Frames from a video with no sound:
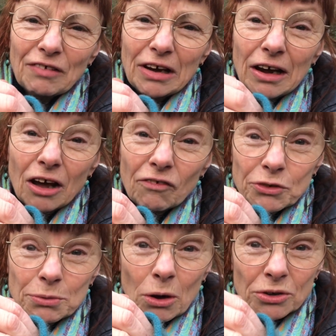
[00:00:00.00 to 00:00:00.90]

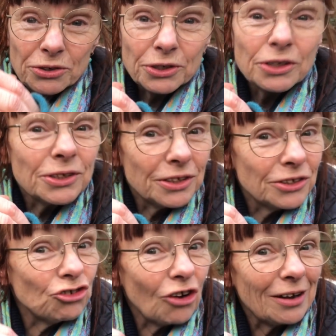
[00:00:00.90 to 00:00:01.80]
loved moss
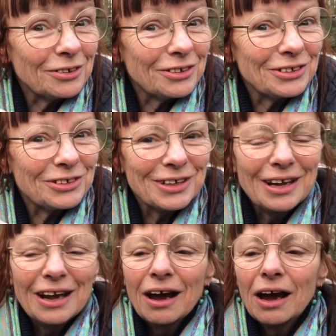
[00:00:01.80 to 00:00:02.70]
since childhood.
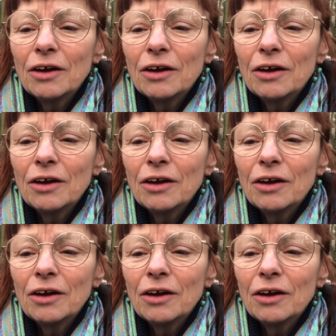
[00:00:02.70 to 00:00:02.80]
I